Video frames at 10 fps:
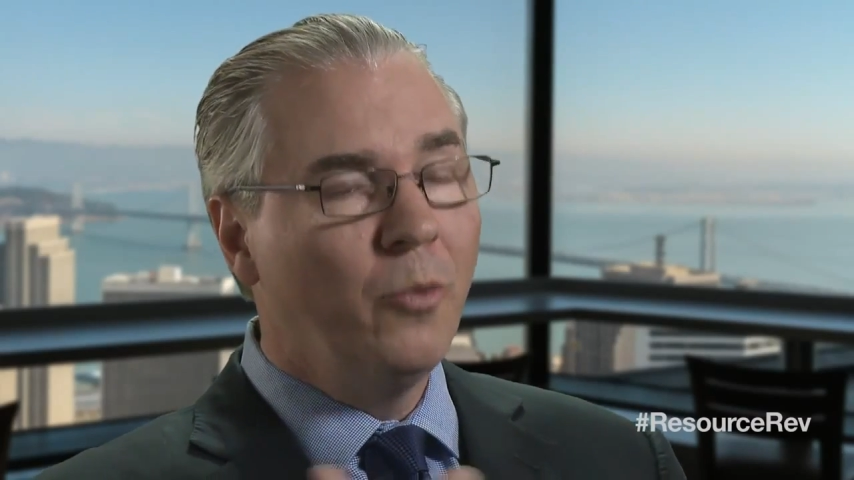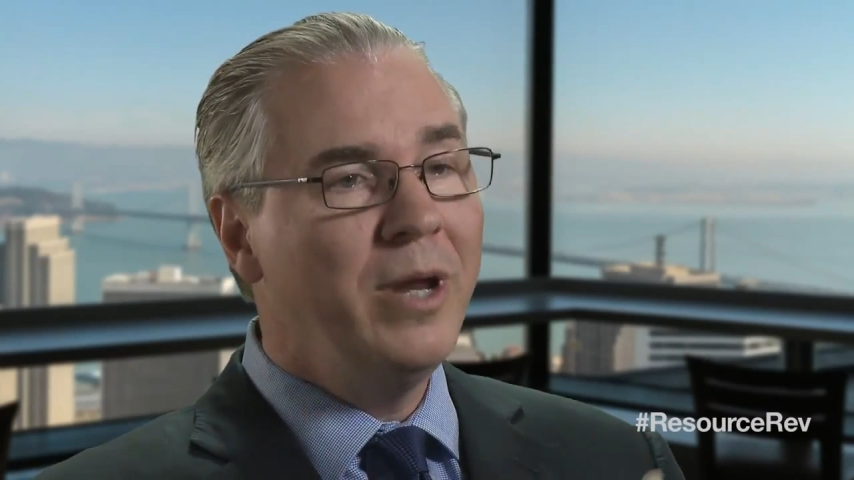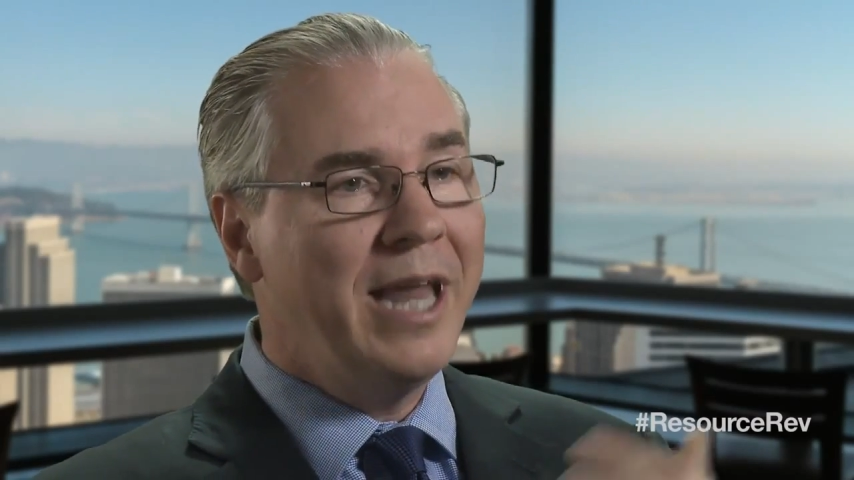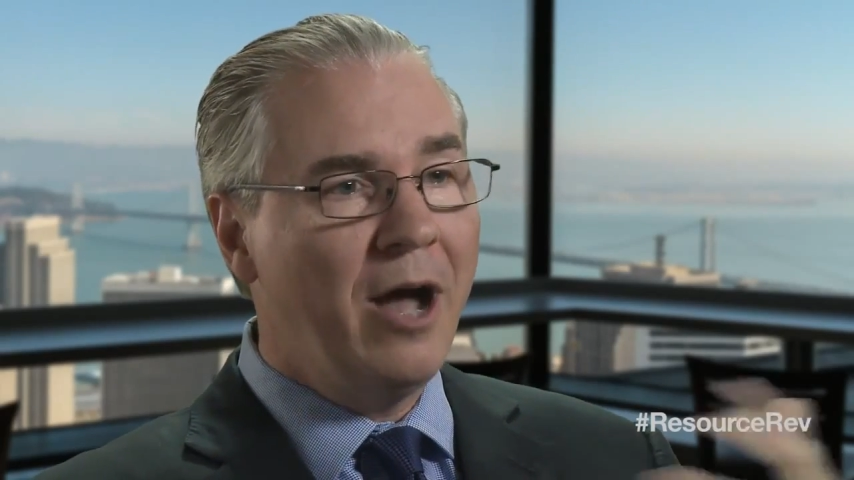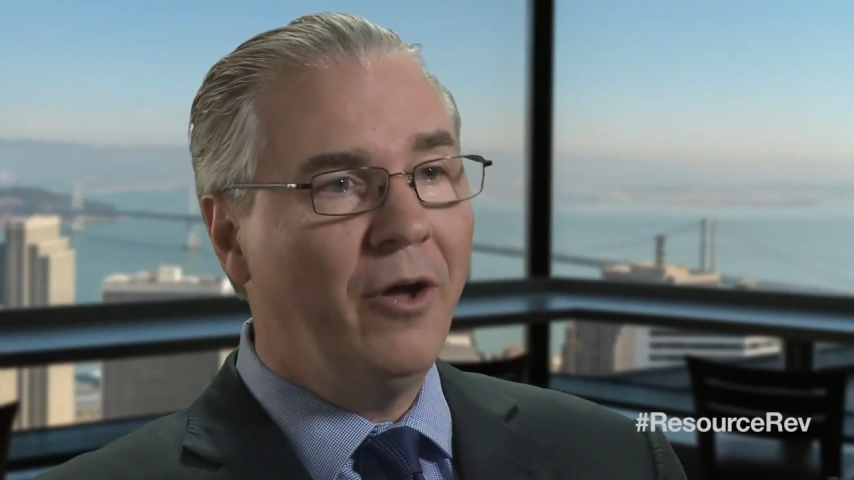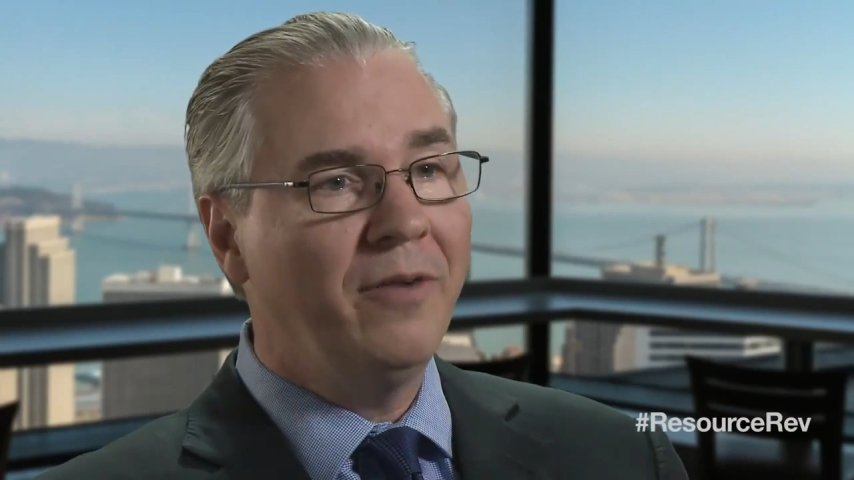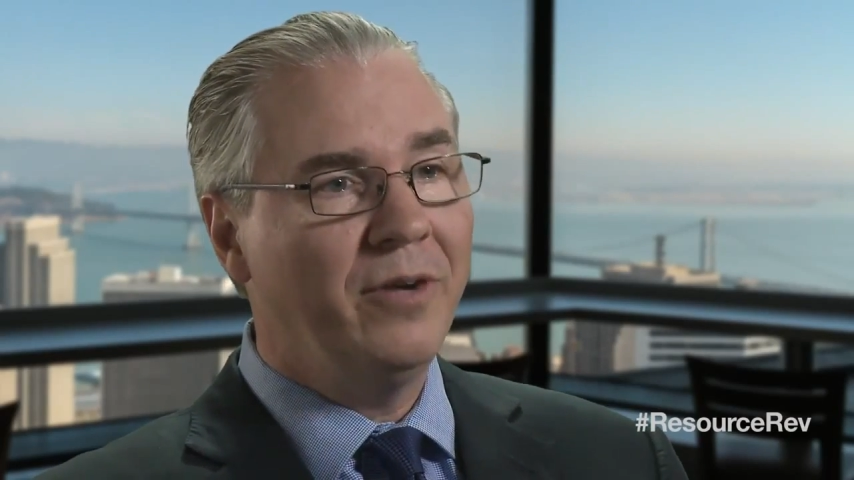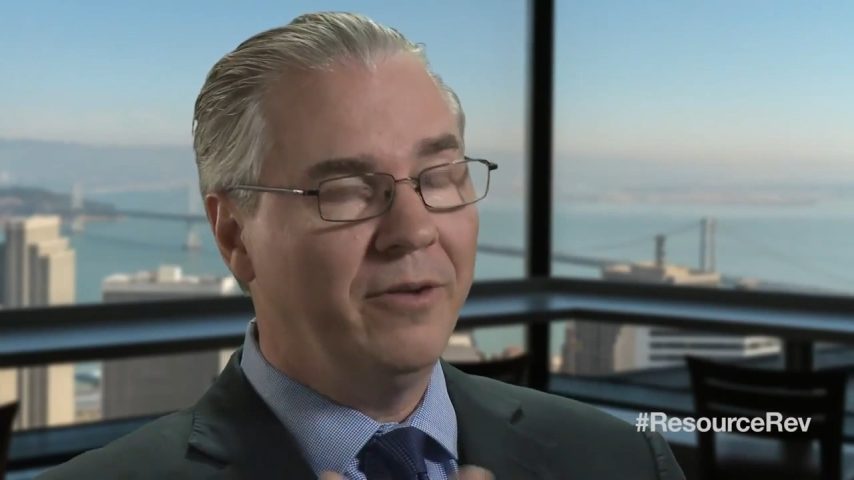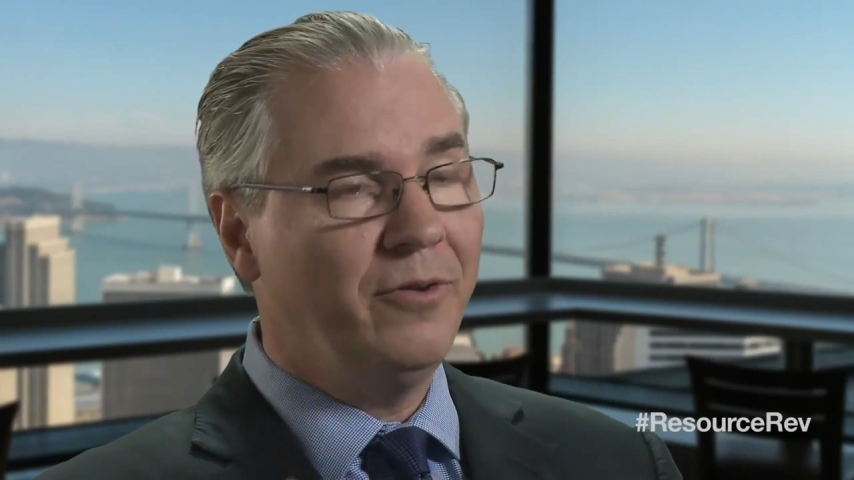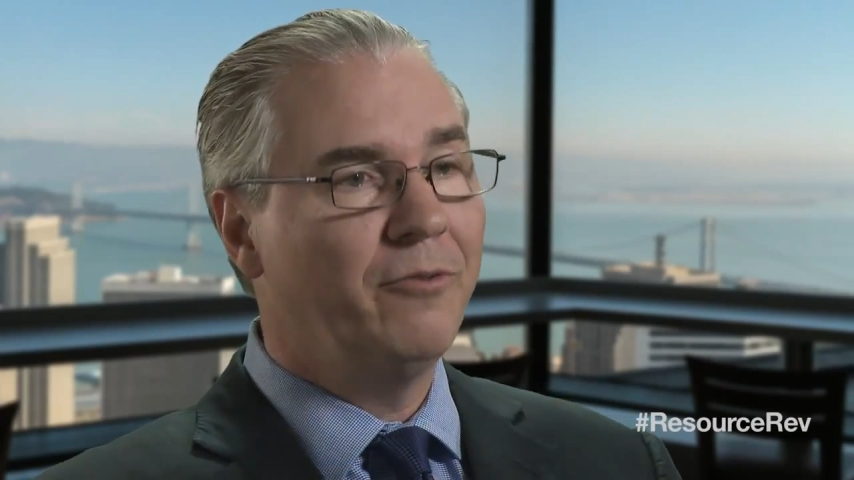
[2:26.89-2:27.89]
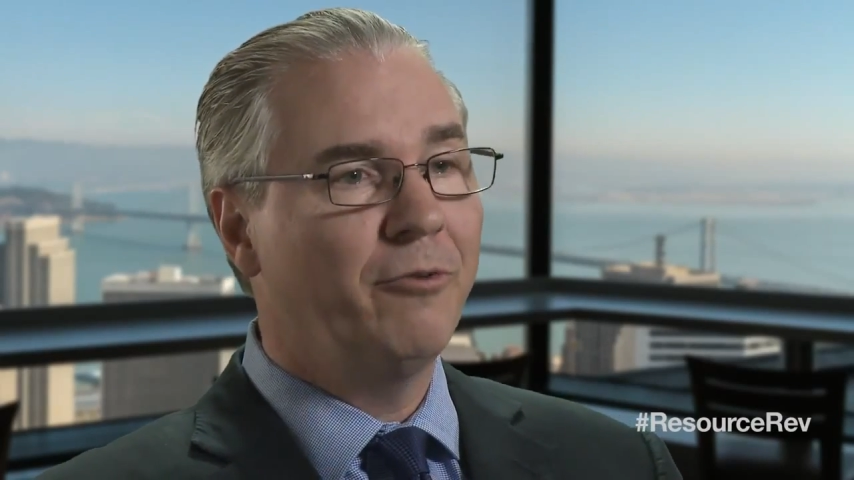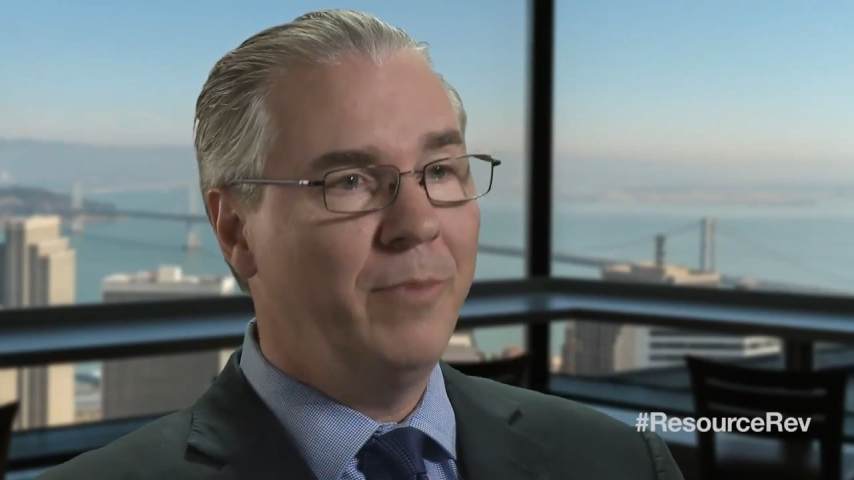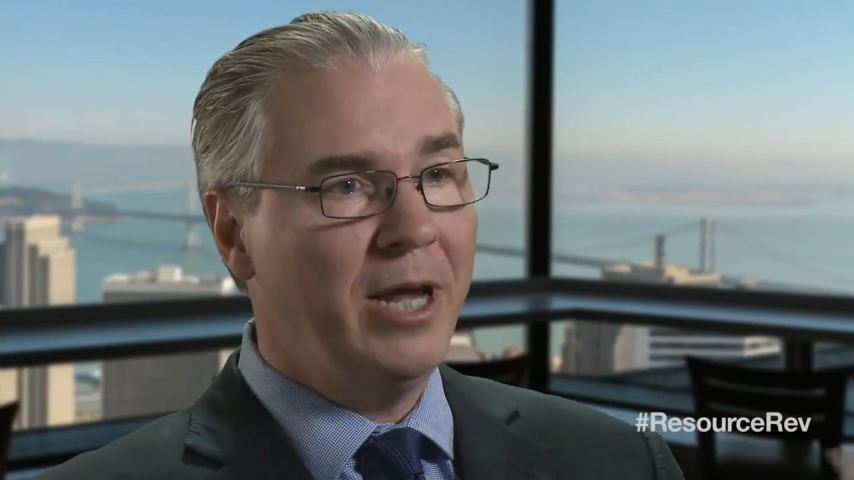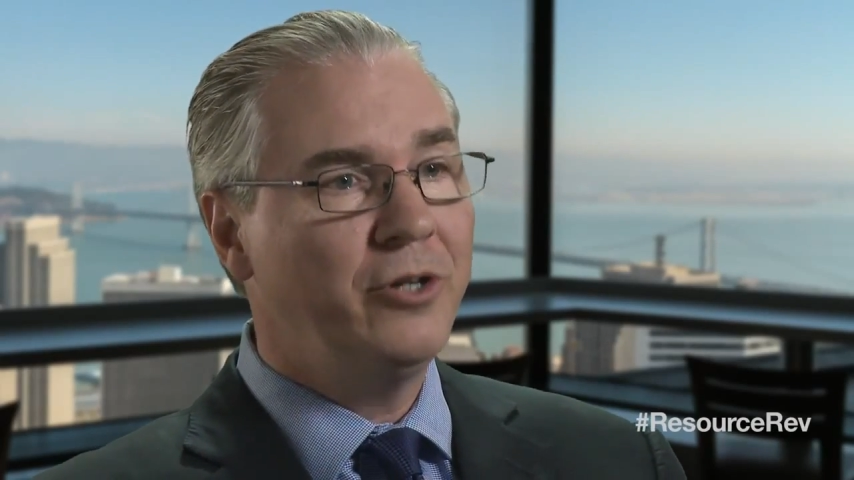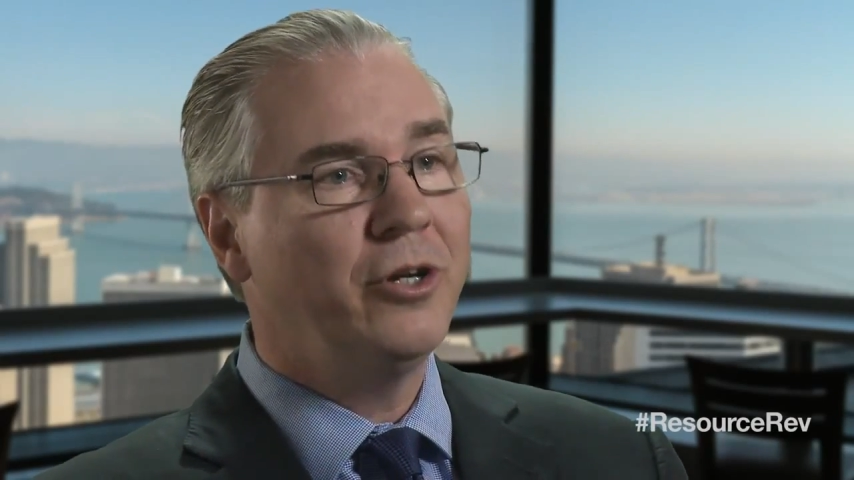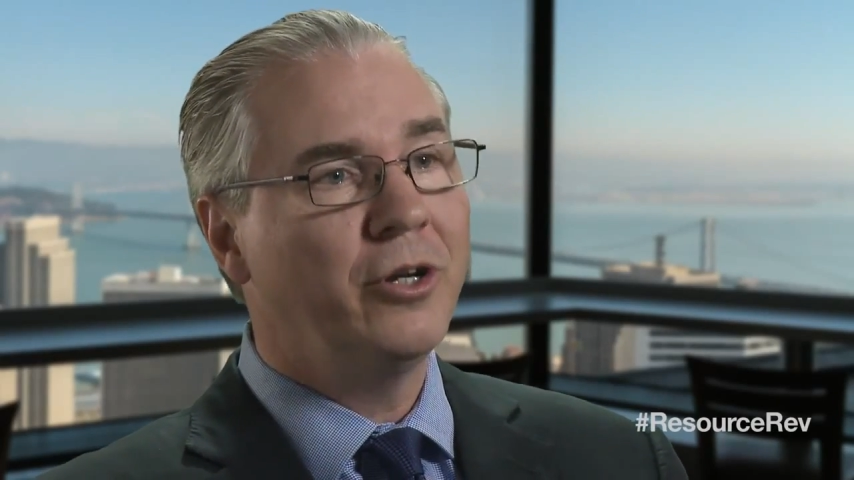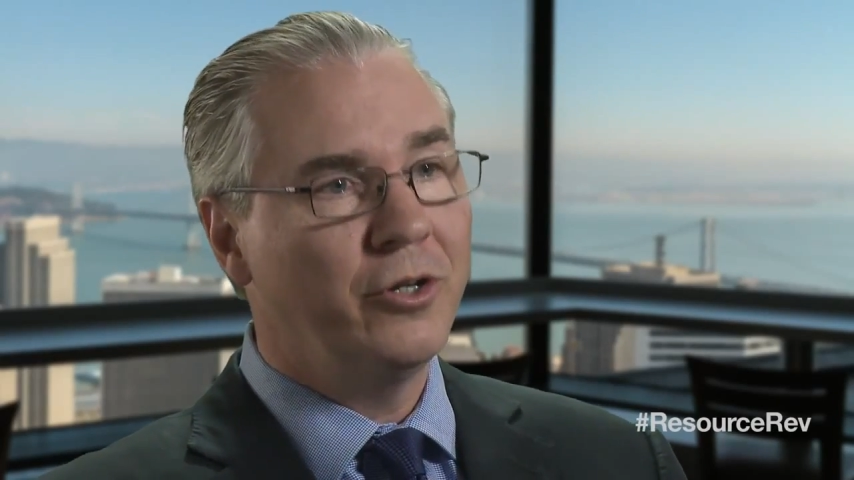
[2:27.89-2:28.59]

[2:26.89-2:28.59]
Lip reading: We now have enough information